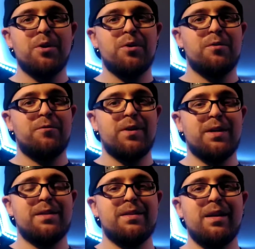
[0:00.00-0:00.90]

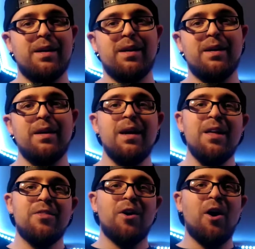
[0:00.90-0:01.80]
perfect. The
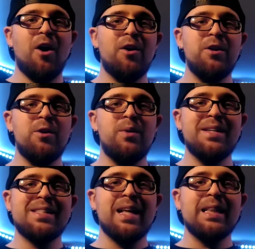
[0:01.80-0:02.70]
audio
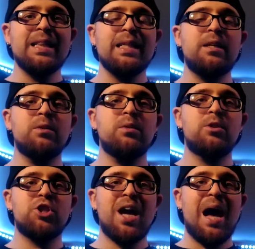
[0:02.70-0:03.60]
is a little
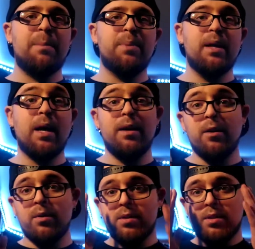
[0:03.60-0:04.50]
choppy. I
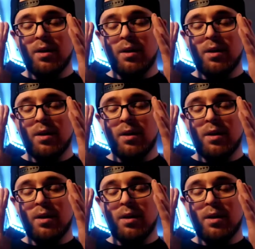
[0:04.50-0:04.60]
noticed